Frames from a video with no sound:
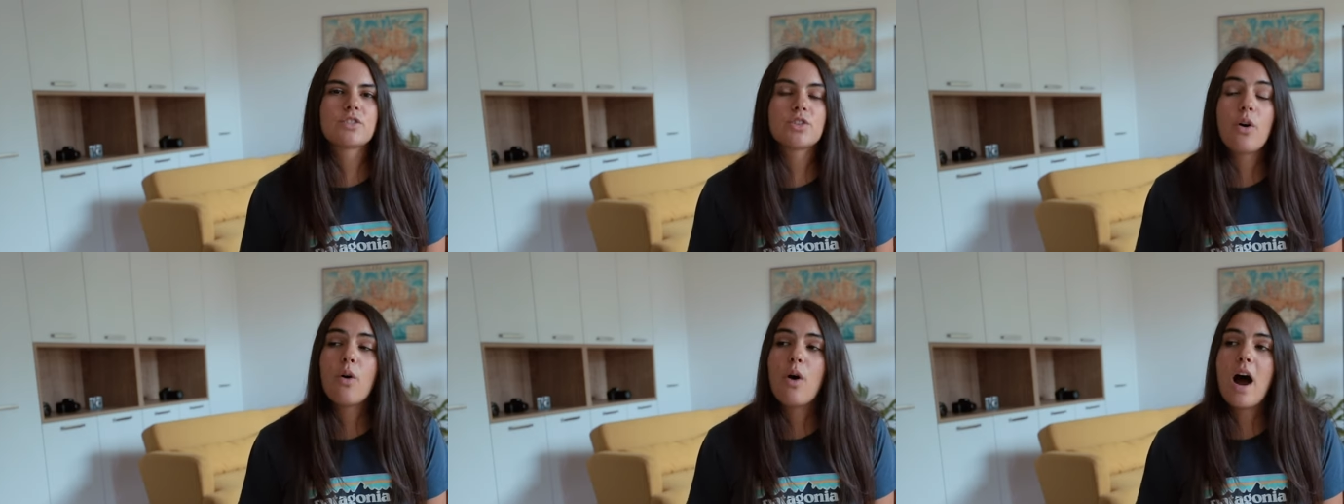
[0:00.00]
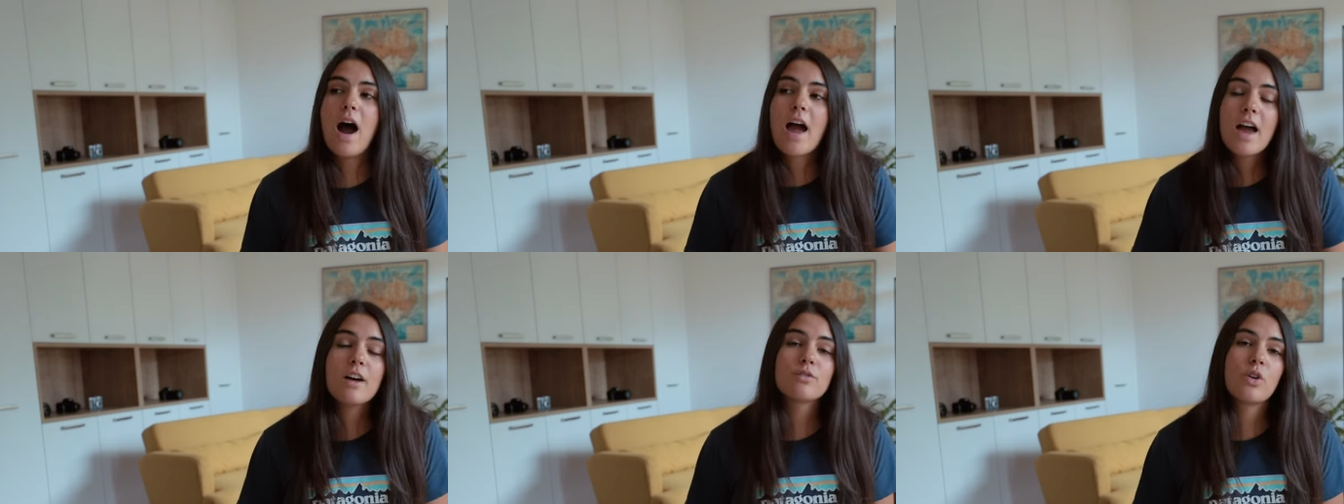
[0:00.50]
So
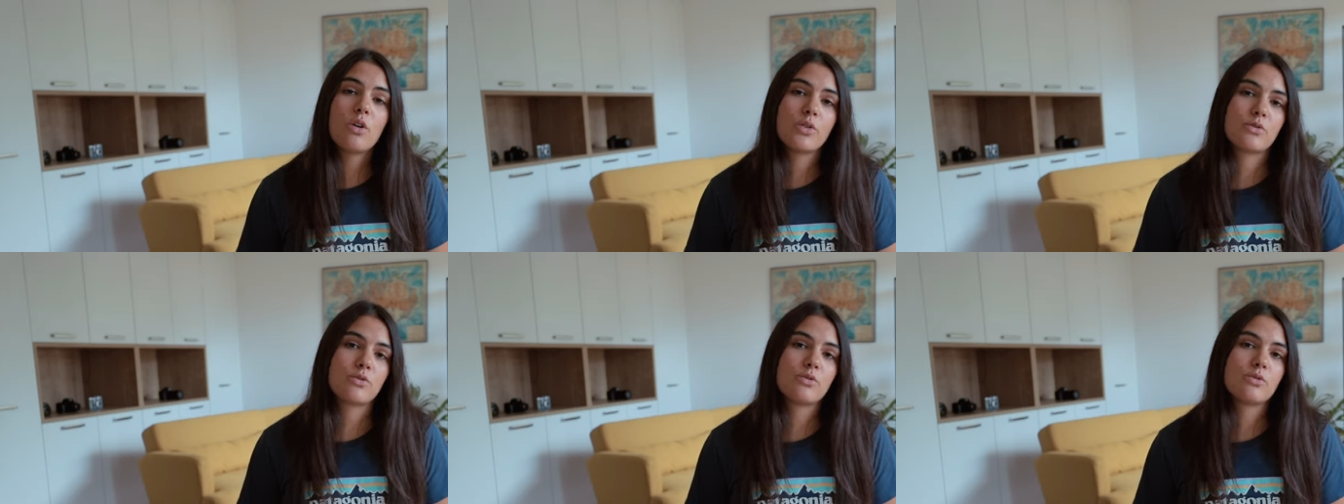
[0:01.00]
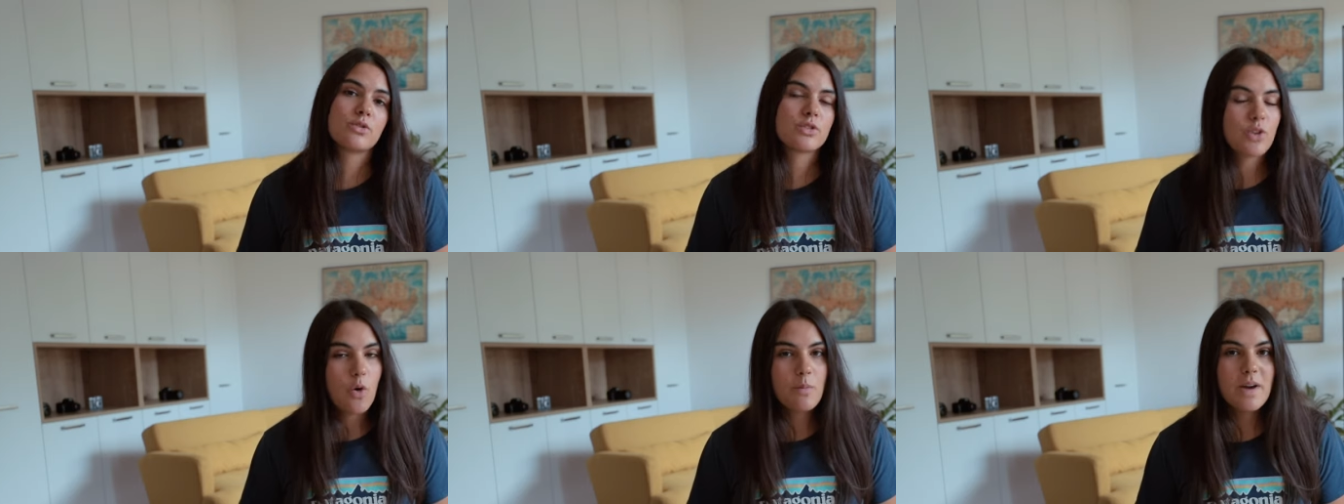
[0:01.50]
I have gone through
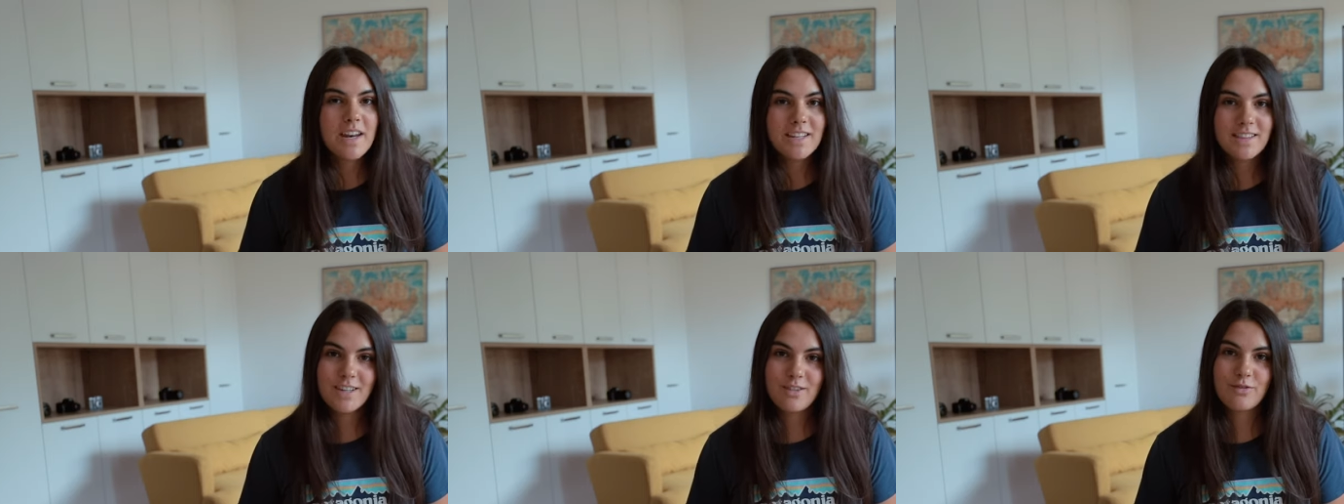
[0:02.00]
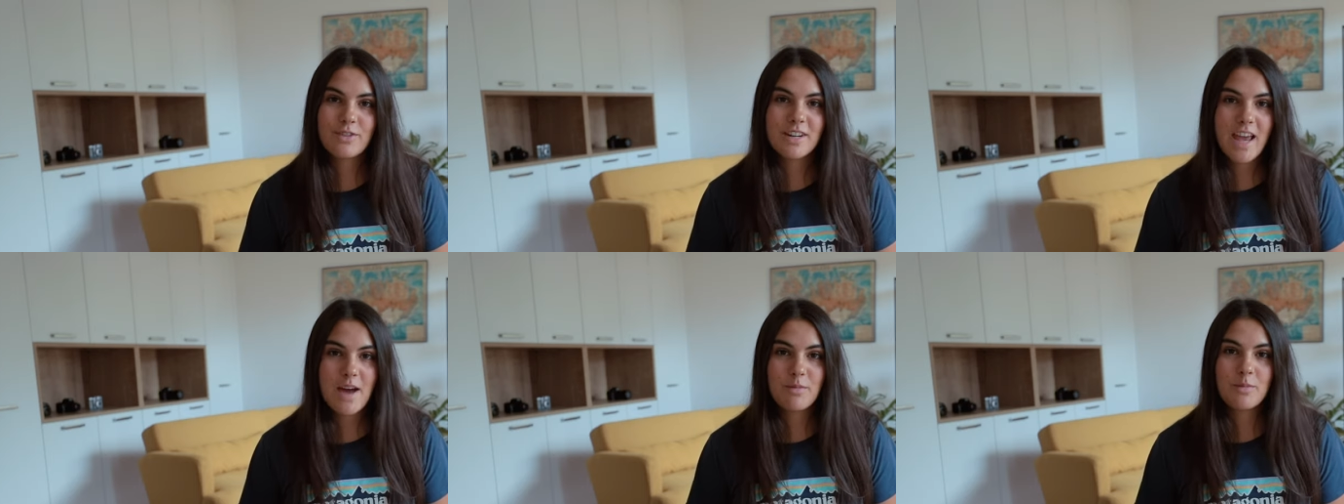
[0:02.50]
so many different
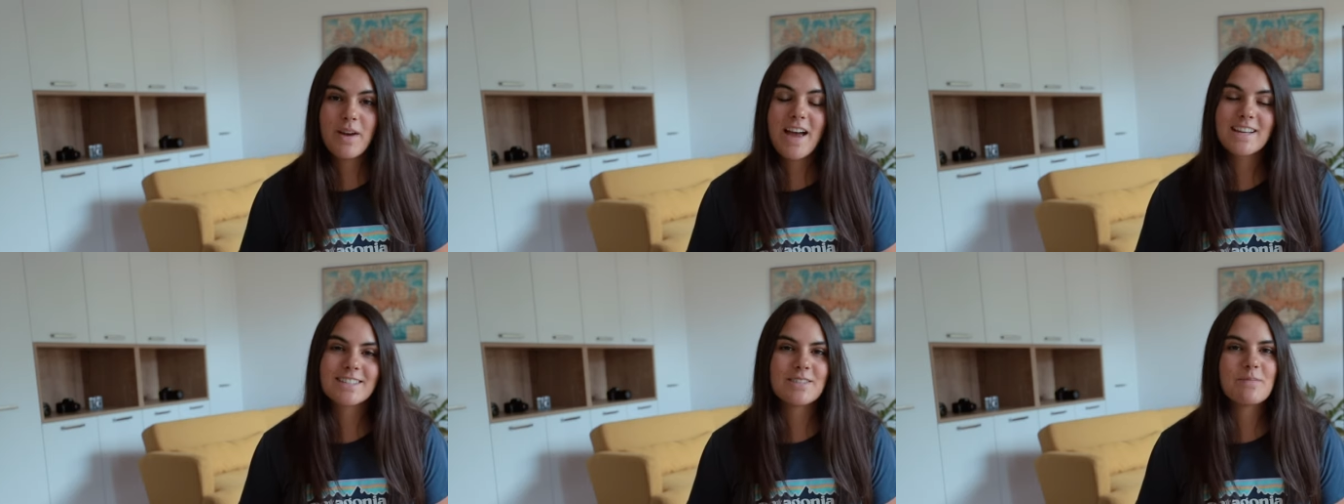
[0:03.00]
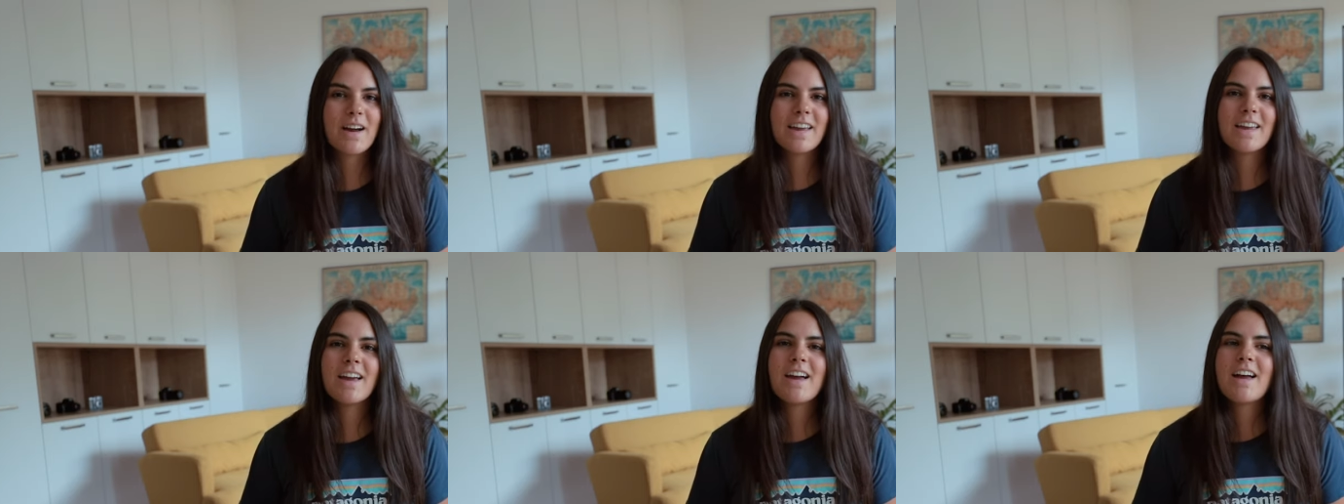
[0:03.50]
camera bags in
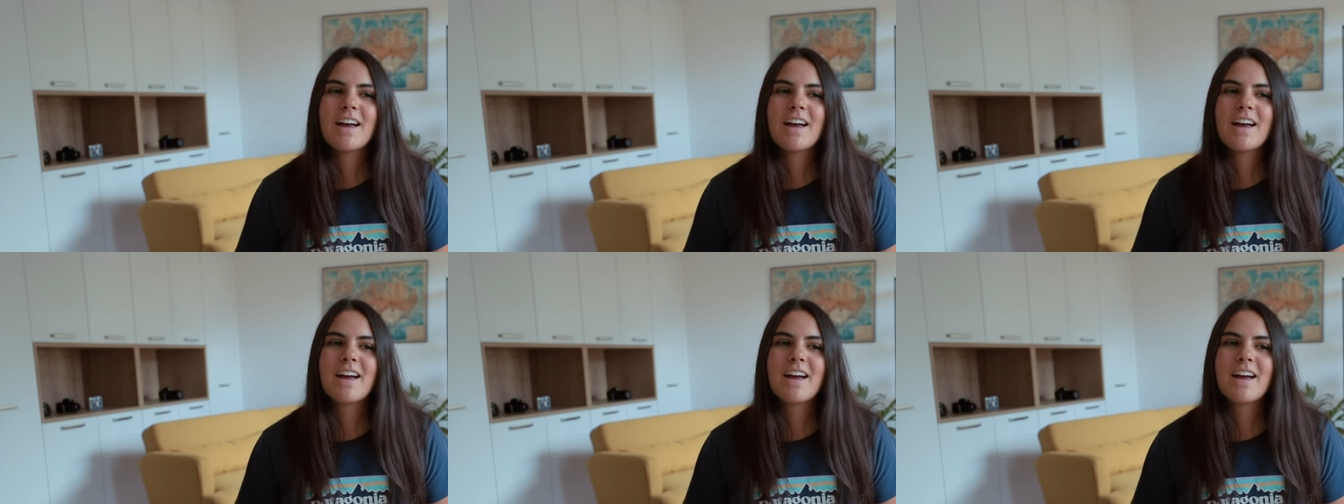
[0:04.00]
my